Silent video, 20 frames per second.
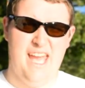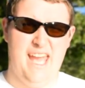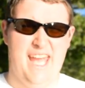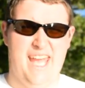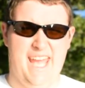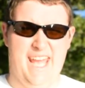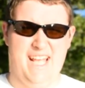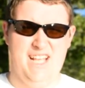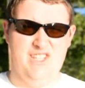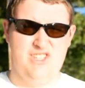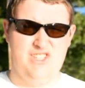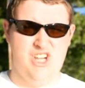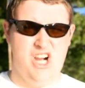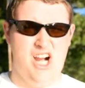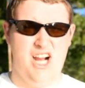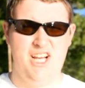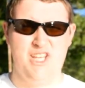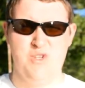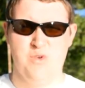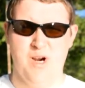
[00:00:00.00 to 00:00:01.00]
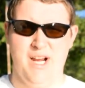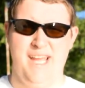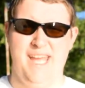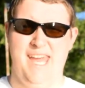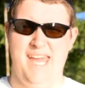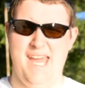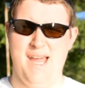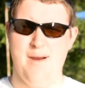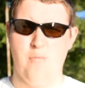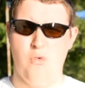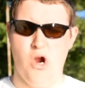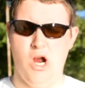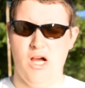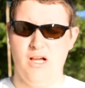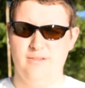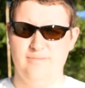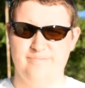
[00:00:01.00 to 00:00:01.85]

and talk to a camera.